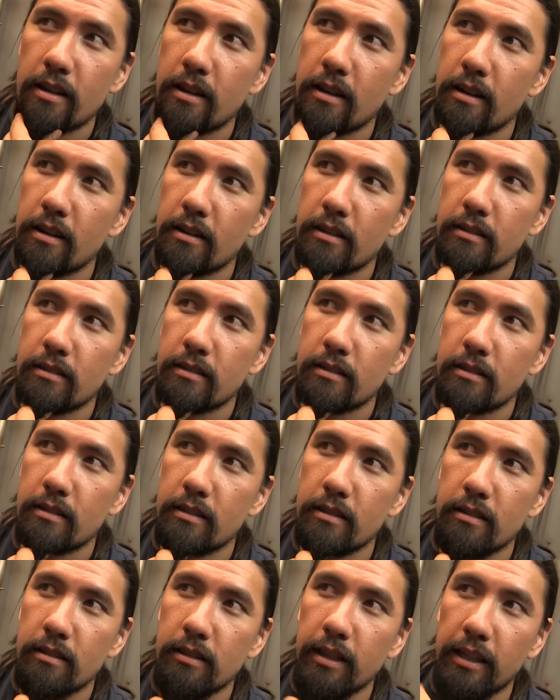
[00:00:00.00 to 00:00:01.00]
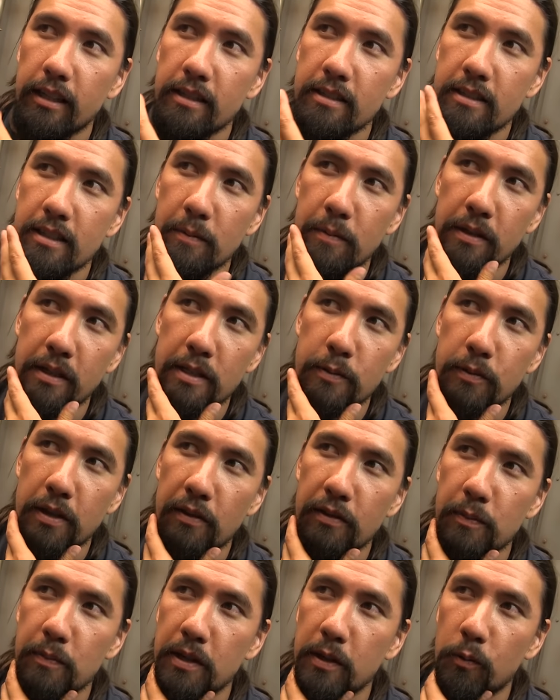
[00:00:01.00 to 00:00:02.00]
Uh, like I said, because we
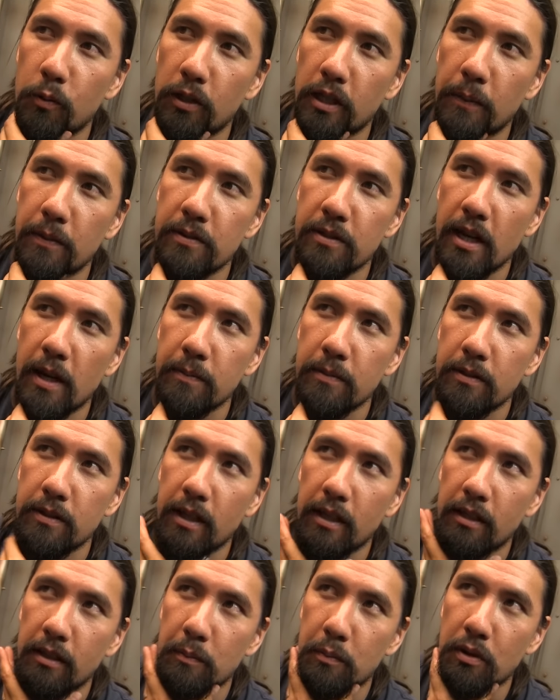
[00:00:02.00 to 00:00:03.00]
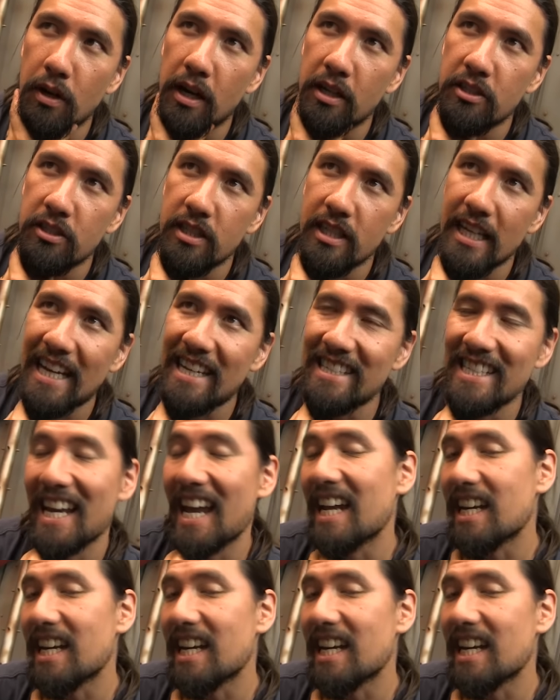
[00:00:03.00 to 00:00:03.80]
have the mini wargaming chapter that can proxy as